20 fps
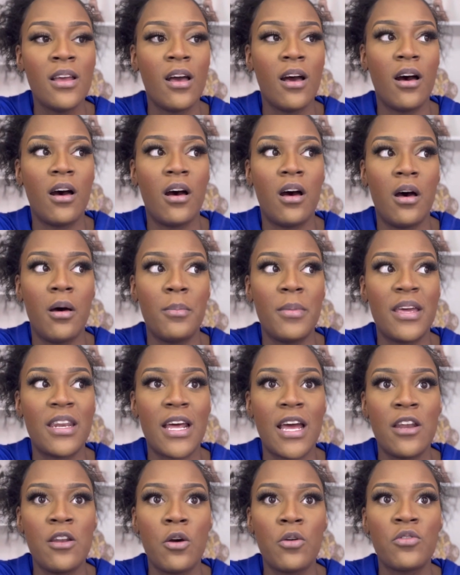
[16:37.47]
And
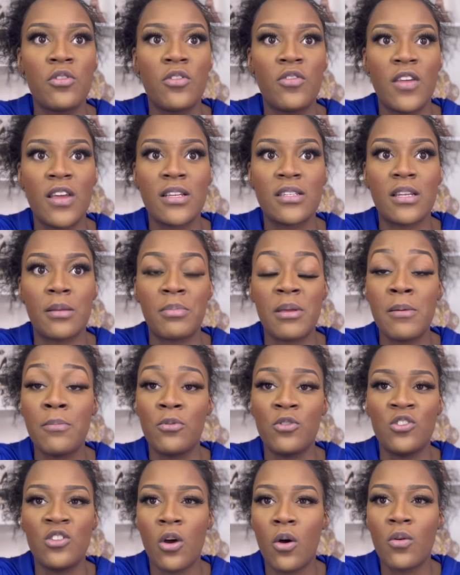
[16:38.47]
I know the things that people
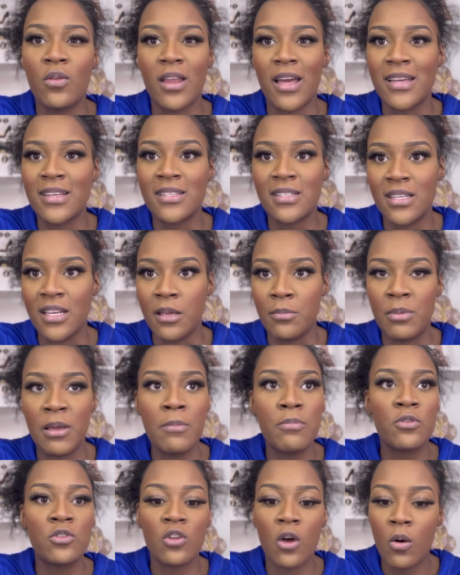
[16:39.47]
don't like seeing.
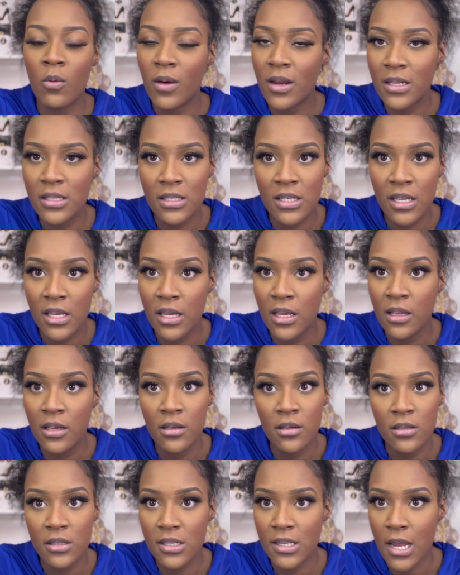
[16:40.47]
People don't want to see
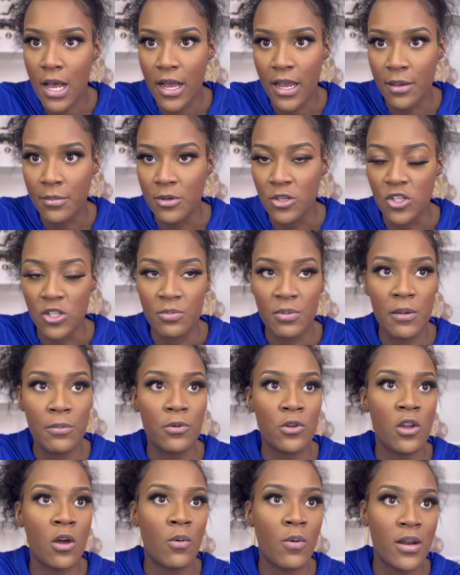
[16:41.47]
stock images. People
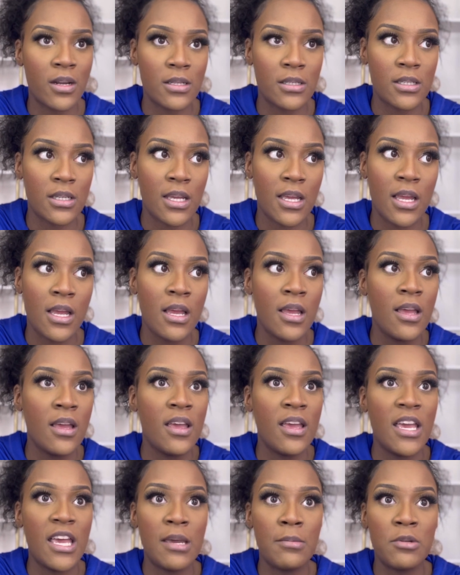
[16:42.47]
don't want to see
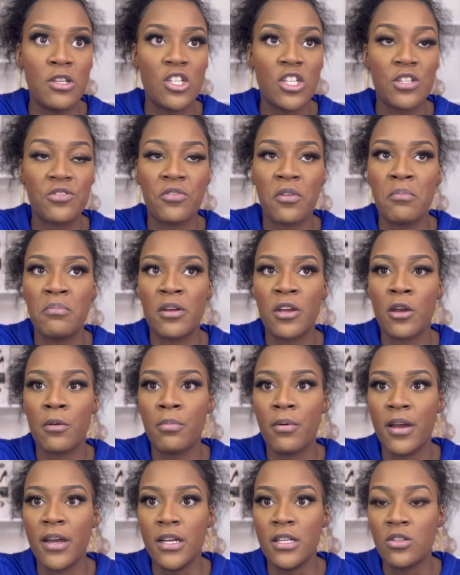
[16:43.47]
images from bigger
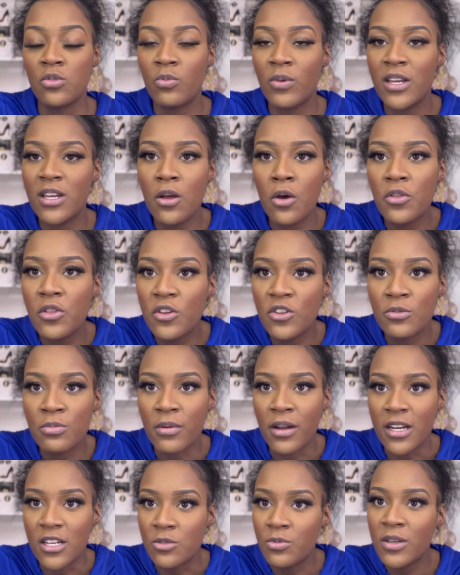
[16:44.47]
brands. We know those
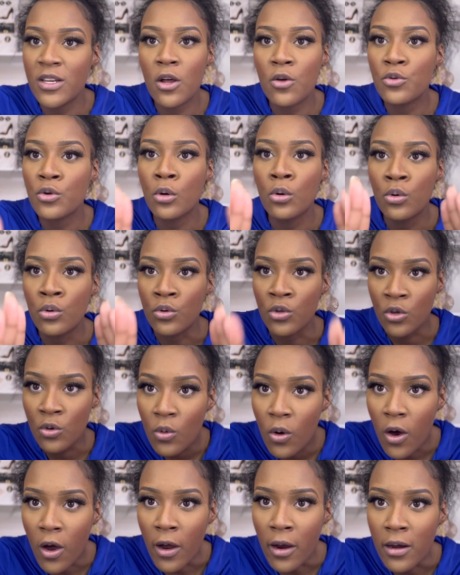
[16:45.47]
brands. We don't know who you
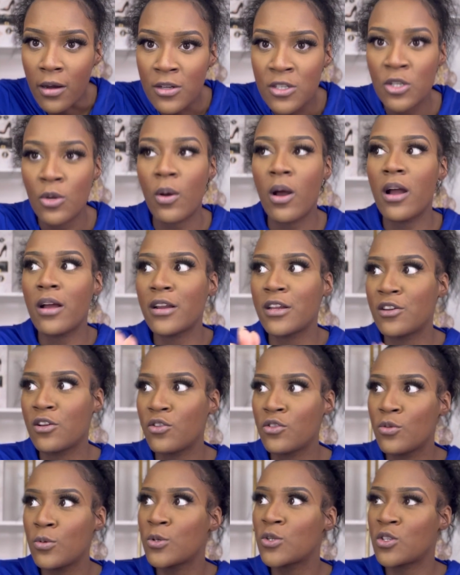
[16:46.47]
are. So I already know
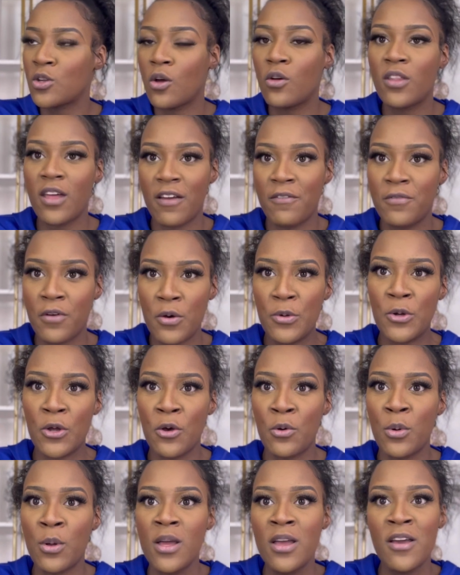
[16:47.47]
you stole that
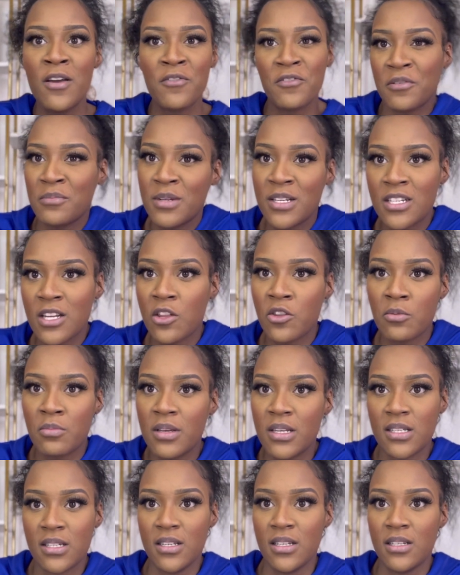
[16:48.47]
photo from this other
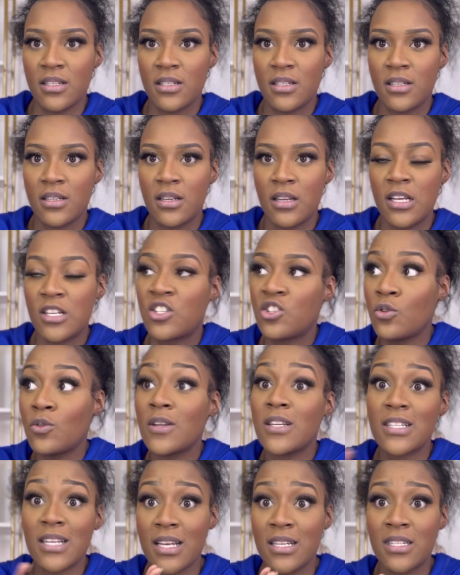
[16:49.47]
business. As soon
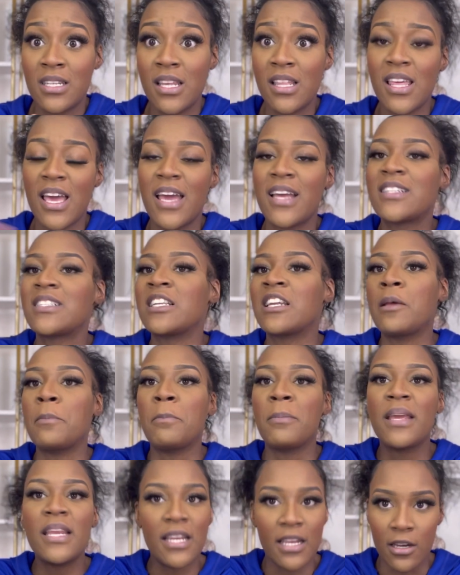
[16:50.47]
as I see that, it's an
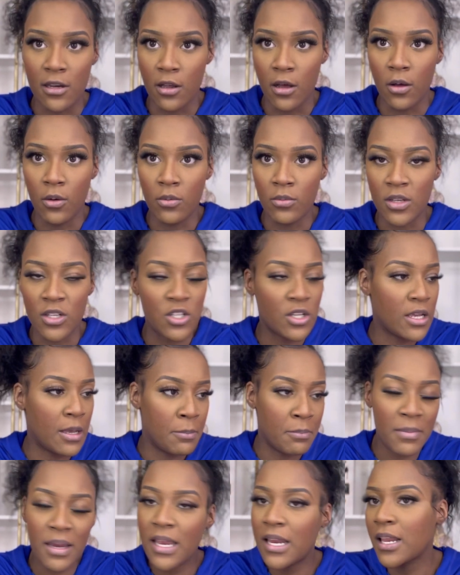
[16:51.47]
immediate no. It's an
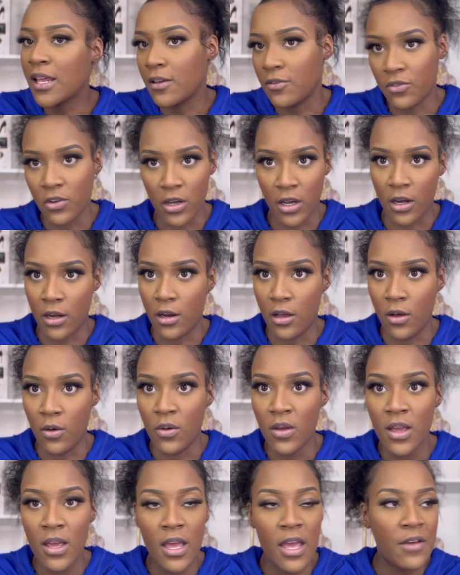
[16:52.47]
immediate fucking no.
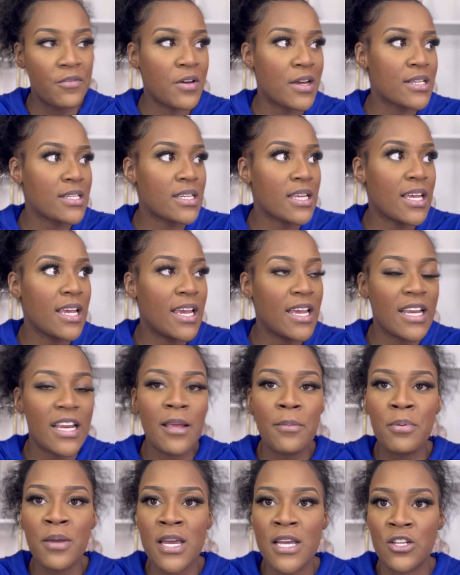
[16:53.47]
If I see any
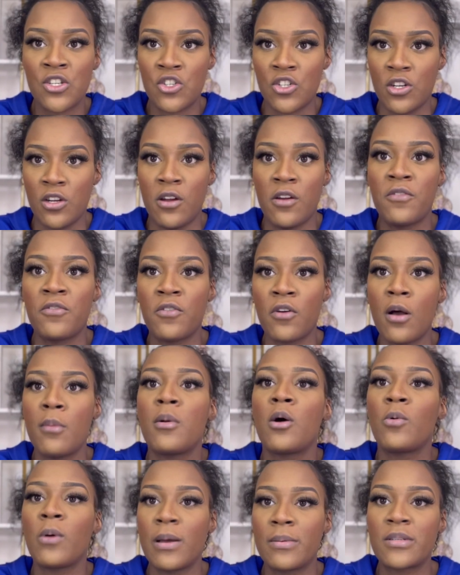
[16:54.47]
picture from
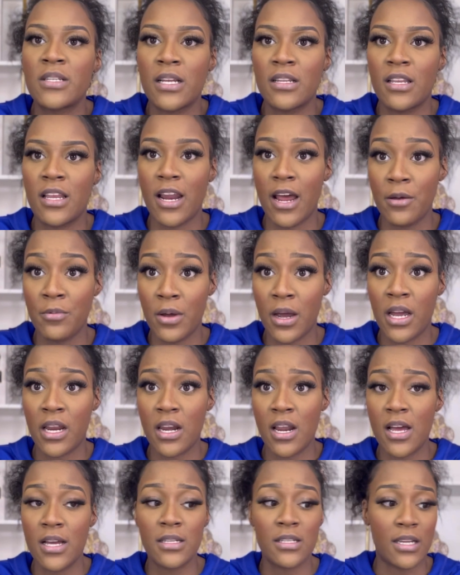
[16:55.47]
a website that I
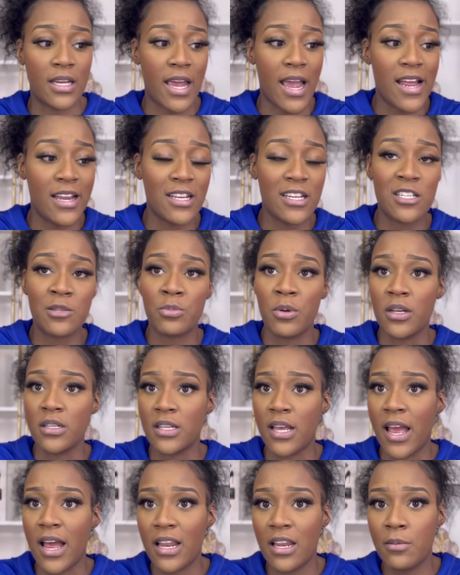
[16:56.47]
recognize, like AliExpress,
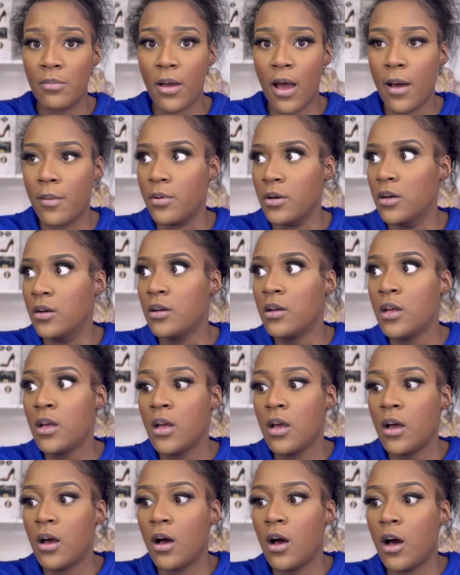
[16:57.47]
Alibaba,
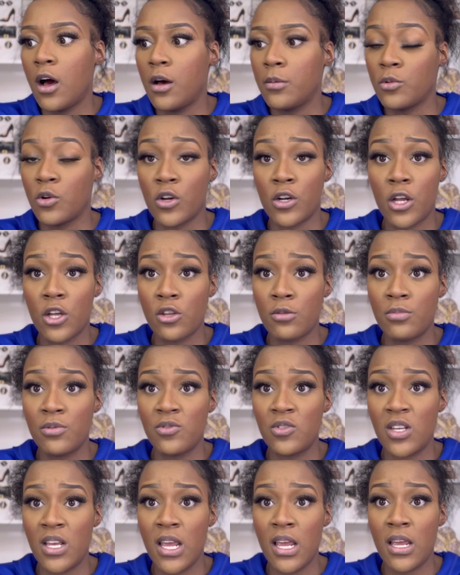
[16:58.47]
or another
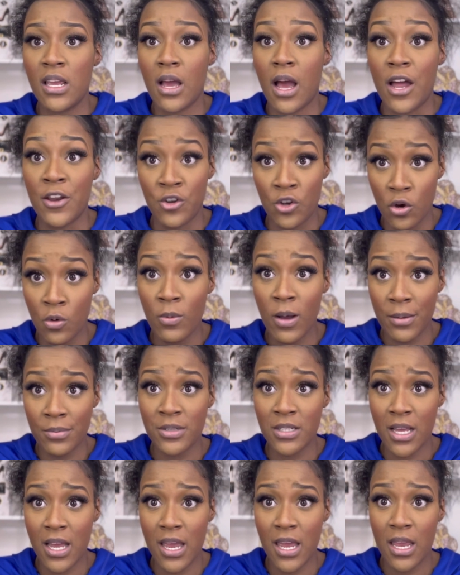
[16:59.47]
boutique on your
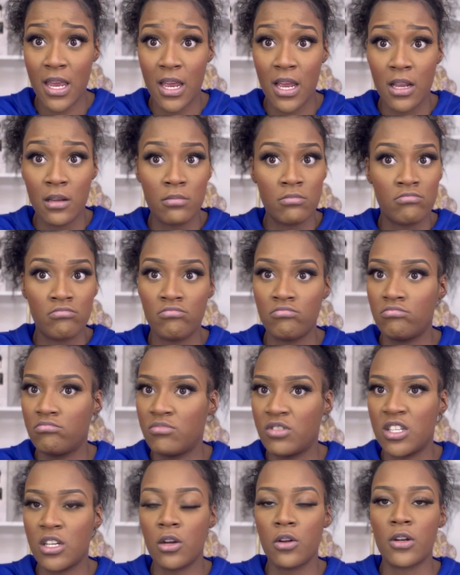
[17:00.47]
website,
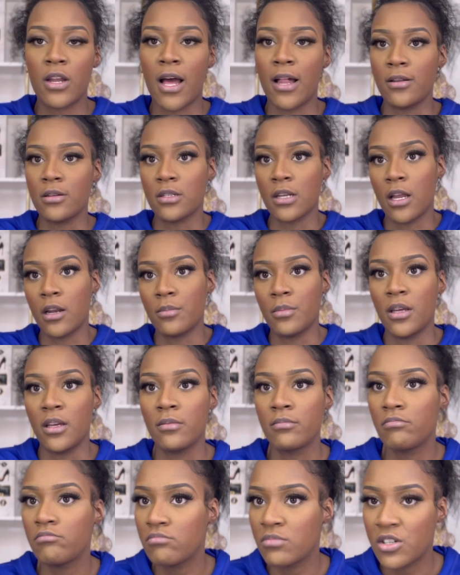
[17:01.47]
$0 out of me.
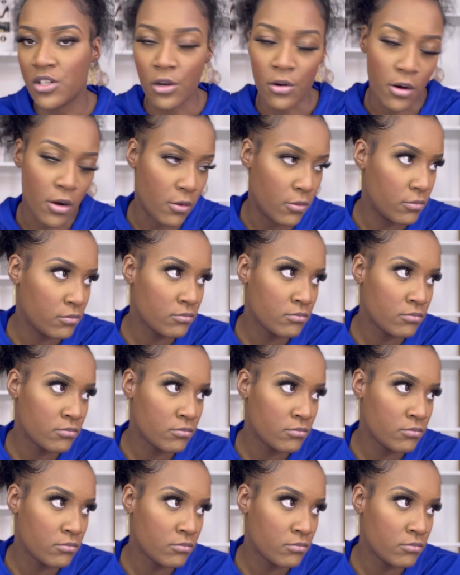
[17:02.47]
Zero.